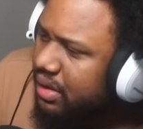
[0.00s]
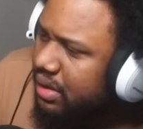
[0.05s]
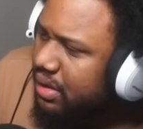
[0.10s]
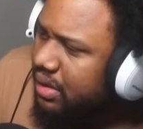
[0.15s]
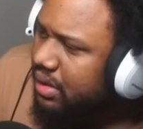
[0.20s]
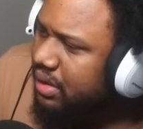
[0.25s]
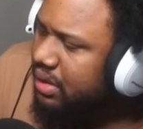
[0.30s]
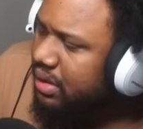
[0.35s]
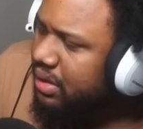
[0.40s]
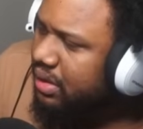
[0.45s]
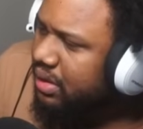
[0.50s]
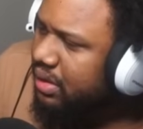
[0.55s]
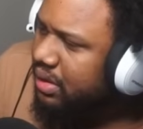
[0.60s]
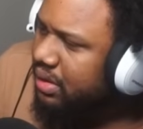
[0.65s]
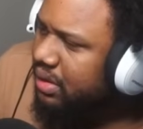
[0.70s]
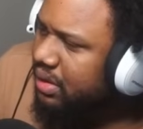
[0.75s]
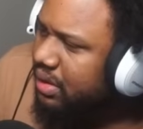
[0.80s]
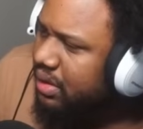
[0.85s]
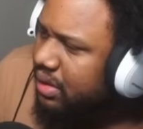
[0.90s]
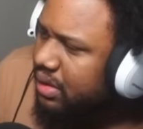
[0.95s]

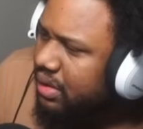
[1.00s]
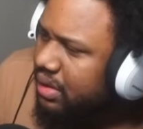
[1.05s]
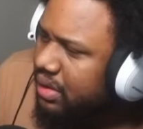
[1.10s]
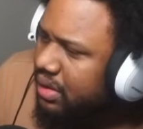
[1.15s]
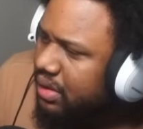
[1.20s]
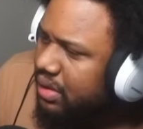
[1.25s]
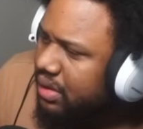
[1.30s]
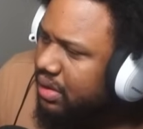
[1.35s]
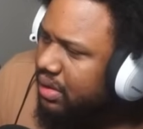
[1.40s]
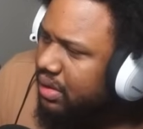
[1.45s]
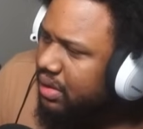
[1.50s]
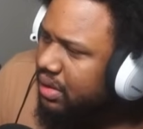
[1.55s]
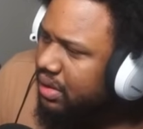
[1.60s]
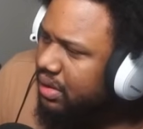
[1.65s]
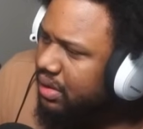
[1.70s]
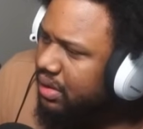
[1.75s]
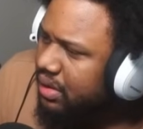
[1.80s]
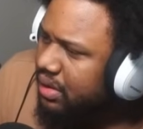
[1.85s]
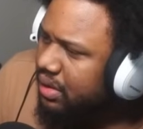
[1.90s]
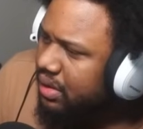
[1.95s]

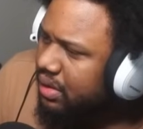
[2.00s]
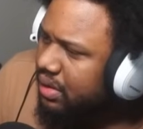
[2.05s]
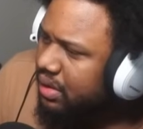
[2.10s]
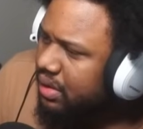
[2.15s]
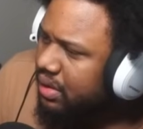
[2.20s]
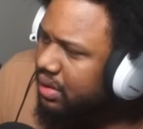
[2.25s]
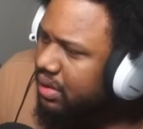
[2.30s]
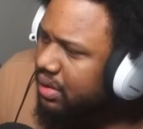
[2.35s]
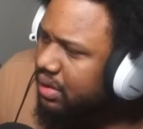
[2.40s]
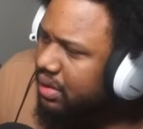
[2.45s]
Nothing is said.